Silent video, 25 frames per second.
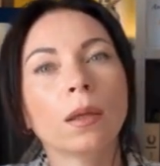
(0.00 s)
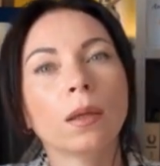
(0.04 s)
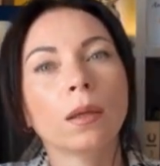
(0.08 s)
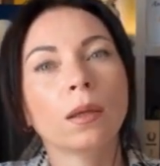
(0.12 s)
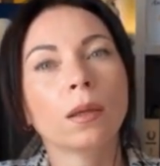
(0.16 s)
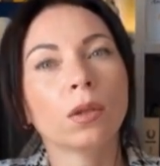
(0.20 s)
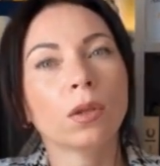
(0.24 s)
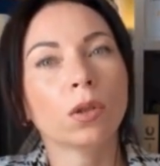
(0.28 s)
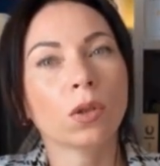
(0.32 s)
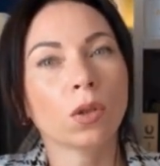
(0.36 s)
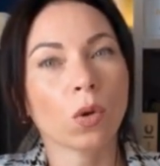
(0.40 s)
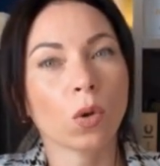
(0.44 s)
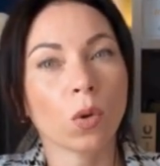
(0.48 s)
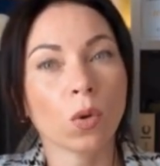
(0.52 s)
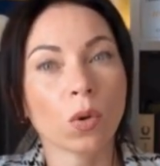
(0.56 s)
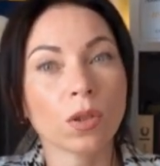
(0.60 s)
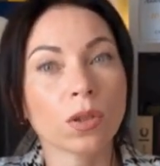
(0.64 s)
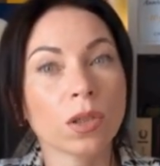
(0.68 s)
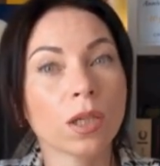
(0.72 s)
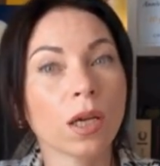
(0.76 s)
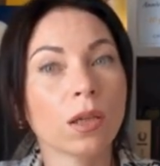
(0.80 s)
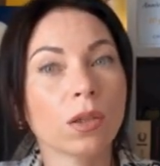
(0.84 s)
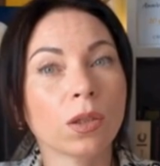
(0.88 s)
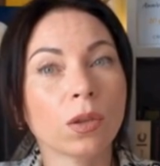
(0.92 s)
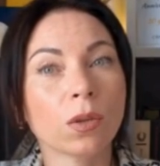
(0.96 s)

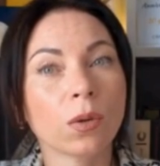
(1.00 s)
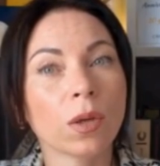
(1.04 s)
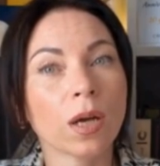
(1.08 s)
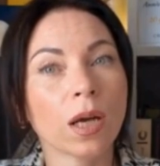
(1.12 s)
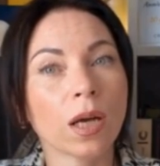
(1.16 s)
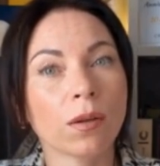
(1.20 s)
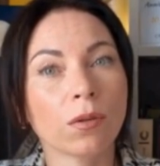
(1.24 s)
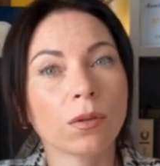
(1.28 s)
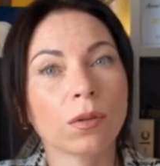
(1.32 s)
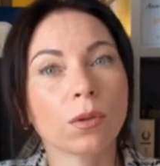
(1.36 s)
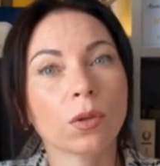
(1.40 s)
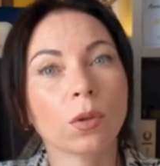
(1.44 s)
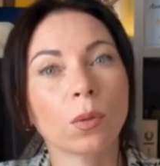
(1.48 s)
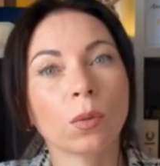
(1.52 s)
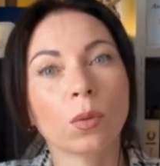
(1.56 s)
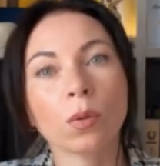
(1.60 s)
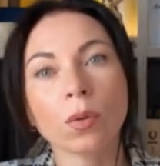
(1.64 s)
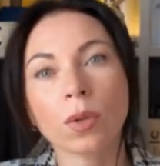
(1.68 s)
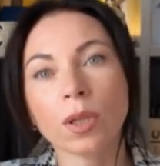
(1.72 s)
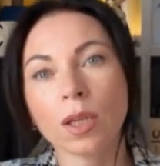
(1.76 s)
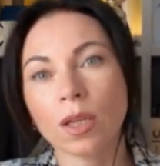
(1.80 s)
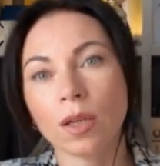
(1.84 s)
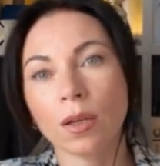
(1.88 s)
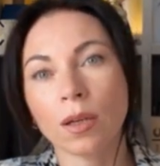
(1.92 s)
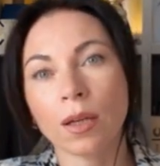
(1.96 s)
Scores are derived from
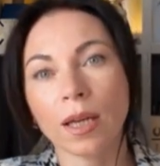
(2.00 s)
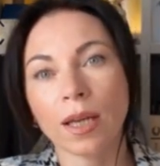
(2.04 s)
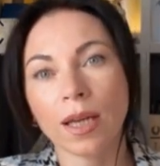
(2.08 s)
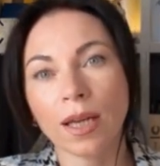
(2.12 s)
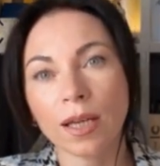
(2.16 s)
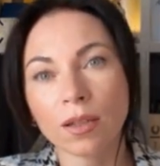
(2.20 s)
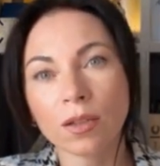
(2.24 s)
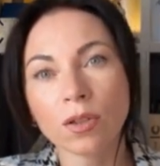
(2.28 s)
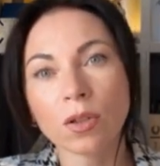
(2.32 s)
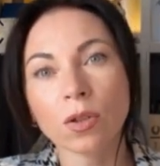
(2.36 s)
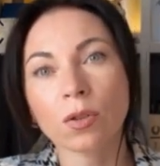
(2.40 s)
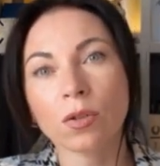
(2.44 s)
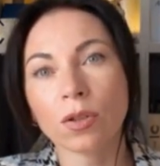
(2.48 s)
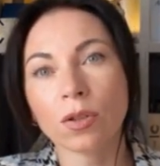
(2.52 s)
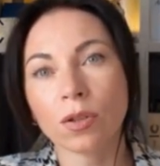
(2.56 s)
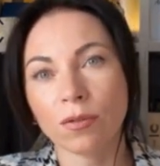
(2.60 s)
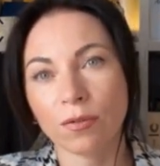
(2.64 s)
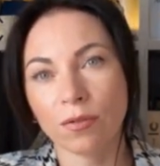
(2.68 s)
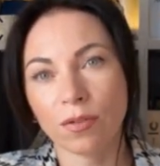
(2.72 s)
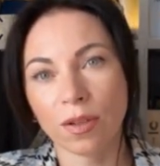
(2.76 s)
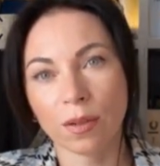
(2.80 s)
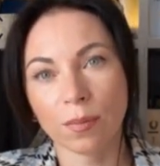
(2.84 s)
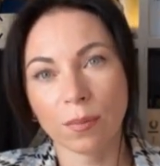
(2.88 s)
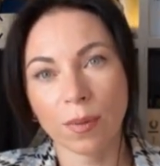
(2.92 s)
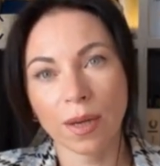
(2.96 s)
real end-user
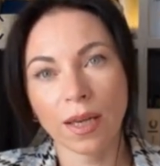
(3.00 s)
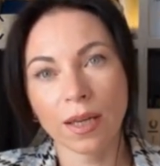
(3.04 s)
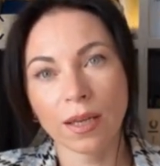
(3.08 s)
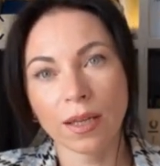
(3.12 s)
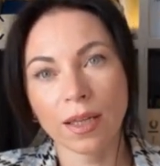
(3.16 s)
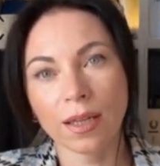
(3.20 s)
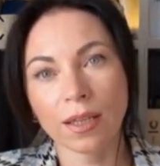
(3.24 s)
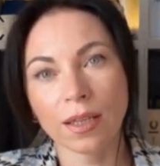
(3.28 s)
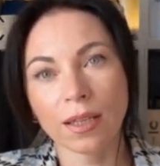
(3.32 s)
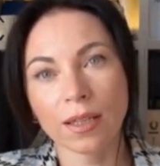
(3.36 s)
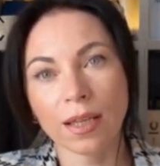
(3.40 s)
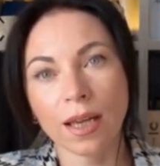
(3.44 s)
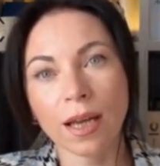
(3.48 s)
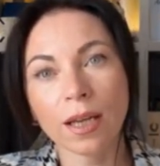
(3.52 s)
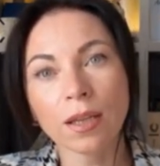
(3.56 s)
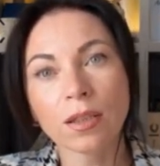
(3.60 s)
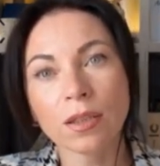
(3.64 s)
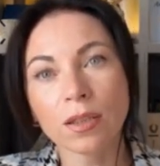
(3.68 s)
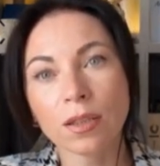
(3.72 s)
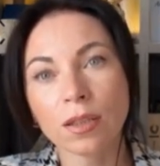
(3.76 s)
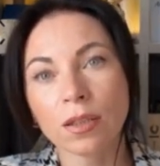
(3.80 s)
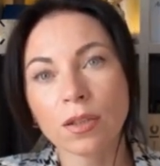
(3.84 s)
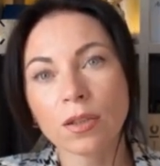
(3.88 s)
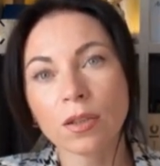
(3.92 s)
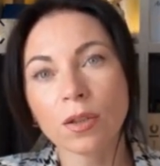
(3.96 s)
feedback and
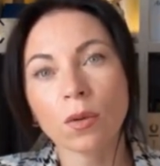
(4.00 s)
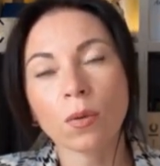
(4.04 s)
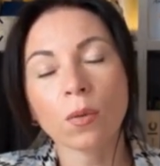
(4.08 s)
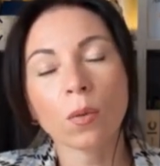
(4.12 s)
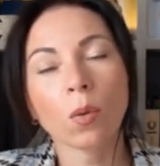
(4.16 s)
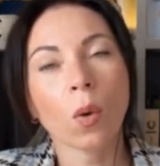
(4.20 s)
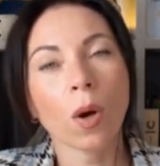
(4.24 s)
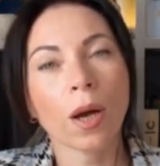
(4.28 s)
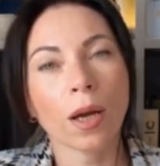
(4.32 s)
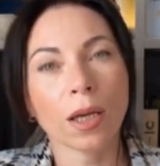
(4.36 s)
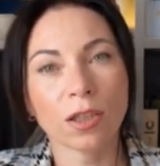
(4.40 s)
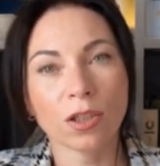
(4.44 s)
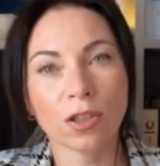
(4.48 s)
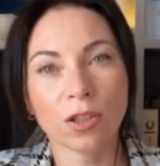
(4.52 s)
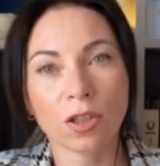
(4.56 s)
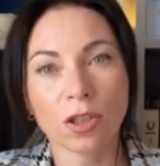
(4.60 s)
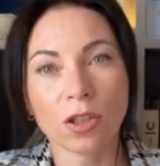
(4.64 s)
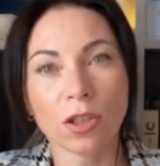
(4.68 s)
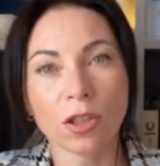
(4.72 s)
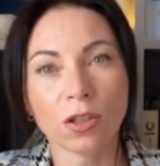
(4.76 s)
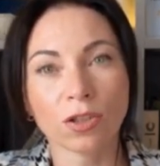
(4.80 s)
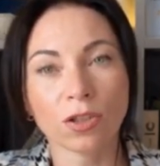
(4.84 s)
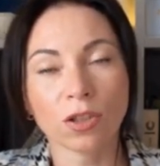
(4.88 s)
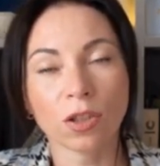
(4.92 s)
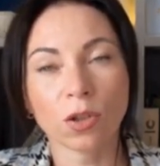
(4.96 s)
analysis of why
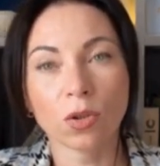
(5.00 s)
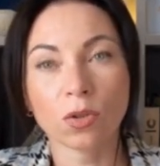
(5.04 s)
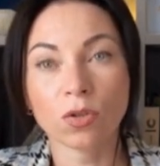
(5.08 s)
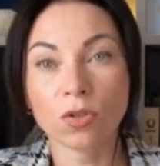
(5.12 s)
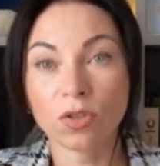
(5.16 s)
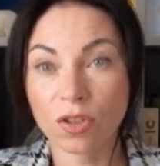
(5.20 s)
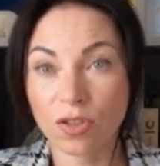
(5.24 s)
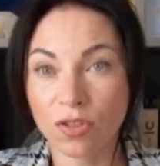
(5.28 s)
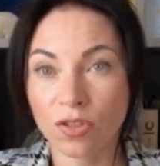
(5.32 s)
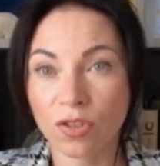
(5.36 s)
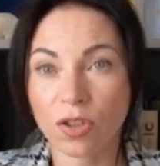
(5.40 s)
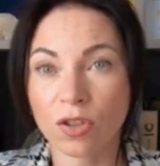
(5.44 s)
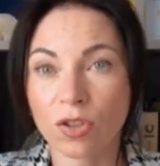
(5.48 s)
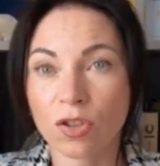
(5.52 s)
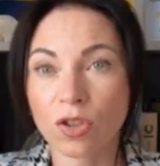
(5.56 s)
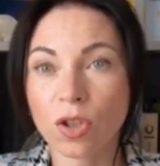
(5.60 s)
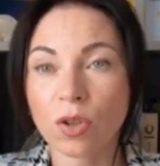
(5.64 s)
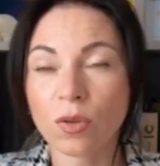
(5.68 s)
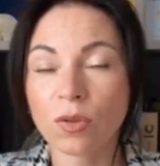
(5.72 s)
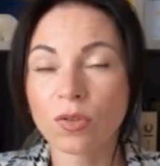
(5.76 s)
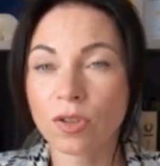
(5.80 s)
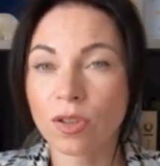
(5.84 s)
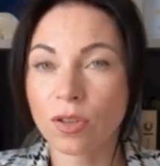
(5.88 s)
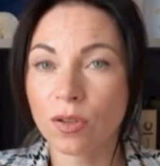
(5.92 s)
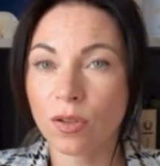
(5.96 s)
certain solutions are
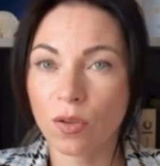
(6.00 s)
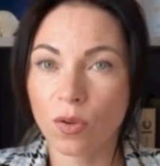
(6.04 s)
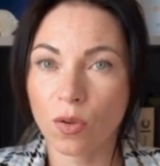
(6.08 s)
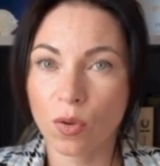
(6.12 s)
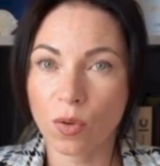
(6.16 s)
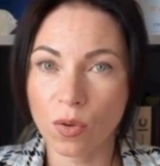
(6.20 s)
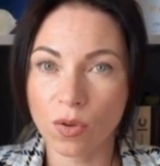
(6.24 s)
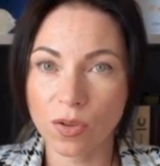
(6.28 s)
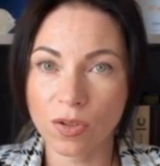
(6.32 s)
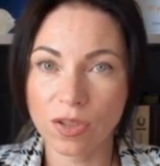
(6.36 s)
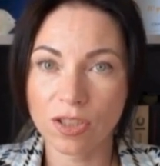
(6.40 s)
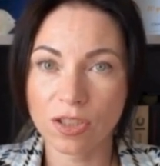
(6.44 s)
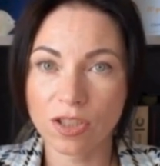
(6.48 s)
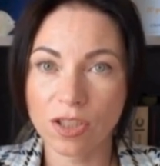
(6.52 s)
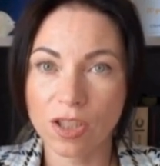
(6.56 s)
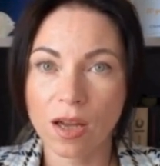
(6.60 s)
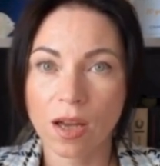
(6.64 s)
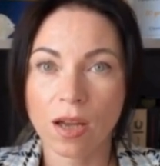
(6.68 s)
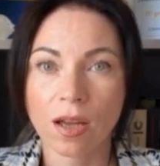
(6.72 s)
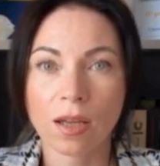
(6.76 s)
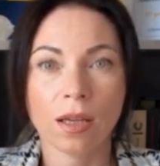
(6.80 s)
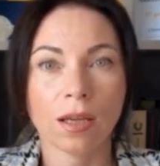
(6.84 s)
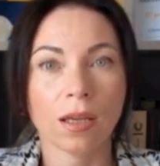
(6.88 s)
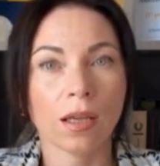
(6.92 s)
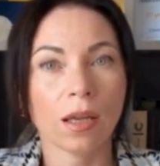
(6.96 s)
chosen or
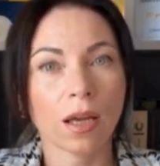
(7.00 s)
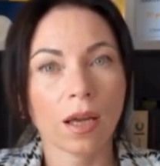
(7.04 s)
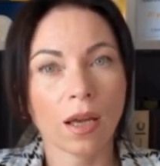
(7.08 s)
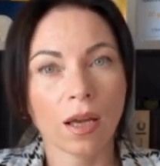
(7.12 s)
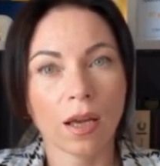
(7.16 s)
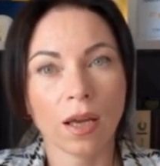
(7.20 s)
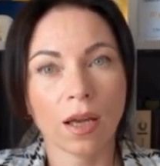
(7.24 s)
discarded.